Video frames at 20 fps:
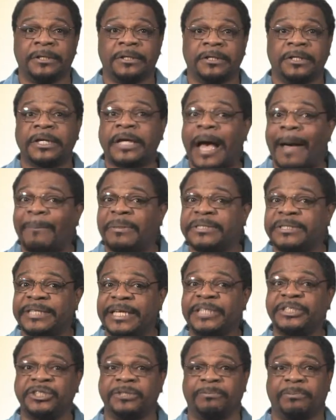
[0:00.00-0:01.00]
the
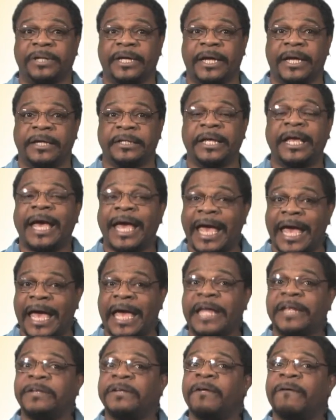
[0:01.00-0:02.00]
compensation plan,
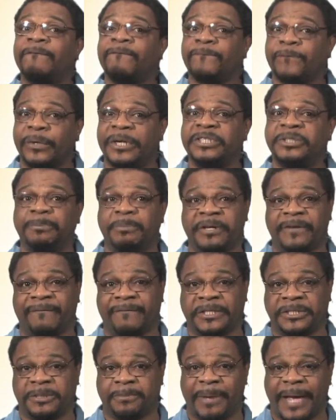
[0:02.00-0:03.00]
and fringe
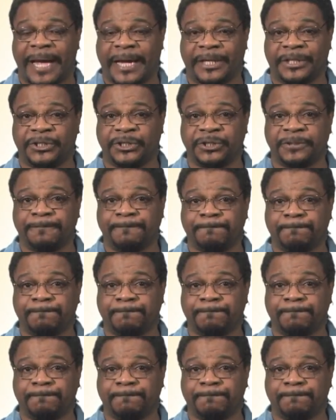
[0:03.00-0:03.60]
benefits package.